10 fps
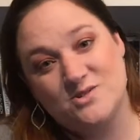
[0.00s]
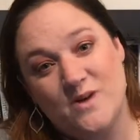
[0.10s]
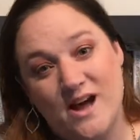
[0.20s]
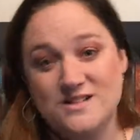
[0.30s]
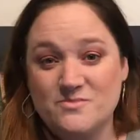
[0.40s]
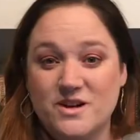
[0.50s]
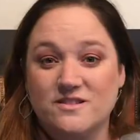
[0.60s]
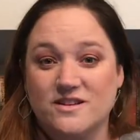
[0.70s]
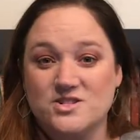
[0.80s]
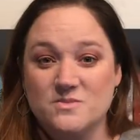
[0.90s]
to add to my
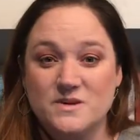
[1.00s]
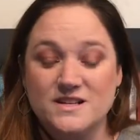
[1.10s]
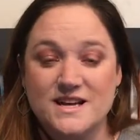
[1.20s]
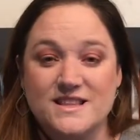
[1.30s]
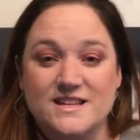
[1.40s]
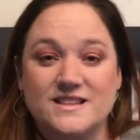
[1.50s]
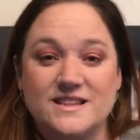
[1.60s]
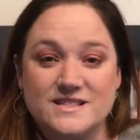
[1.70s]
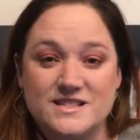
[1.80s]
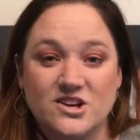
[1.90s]
collection, because I think
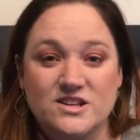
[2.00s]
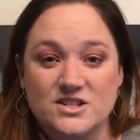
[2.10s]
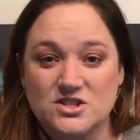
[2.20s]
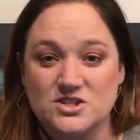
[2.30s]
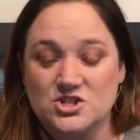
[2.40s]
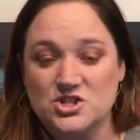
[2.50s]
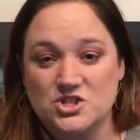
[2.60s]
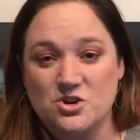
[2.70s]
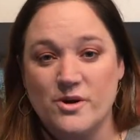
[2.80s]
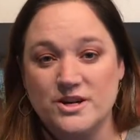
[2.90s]
that this series is
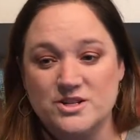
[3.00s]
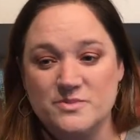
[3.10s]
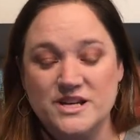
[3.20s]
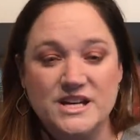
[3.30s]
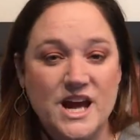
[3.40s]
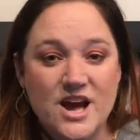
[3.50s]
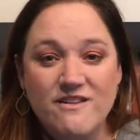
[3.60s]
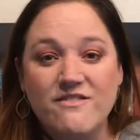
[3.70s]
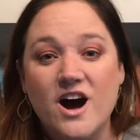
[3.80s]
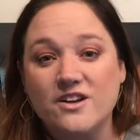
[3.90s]
just going to be
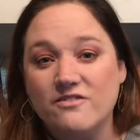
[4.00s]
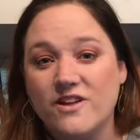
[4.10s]
fun,